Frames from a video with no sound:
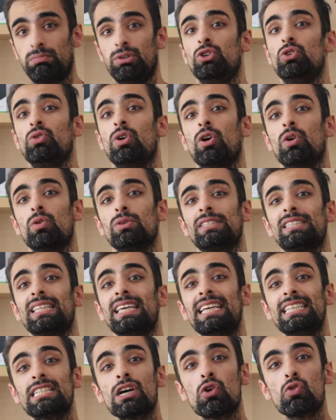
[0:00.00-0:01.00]

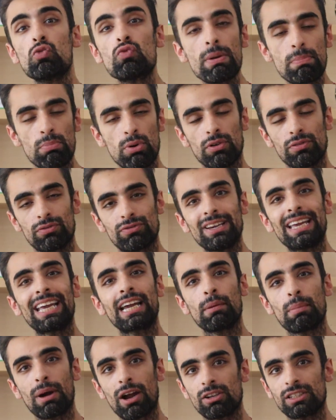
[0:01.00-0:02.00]
Bluehost is a ripoff in
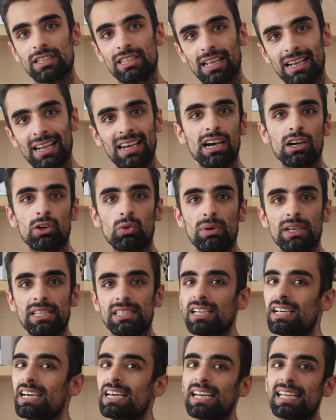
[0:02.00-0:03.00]
comparison to
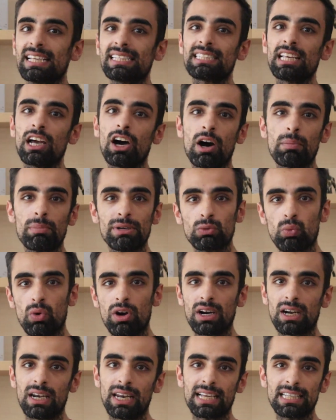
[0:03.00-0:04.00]
Cloudways. The setup is
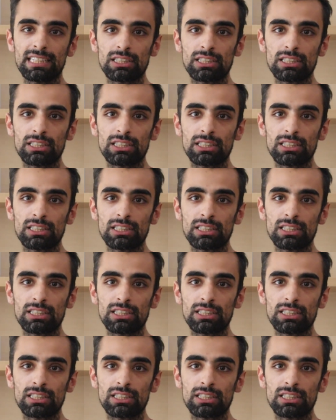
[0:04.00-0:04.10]
1-click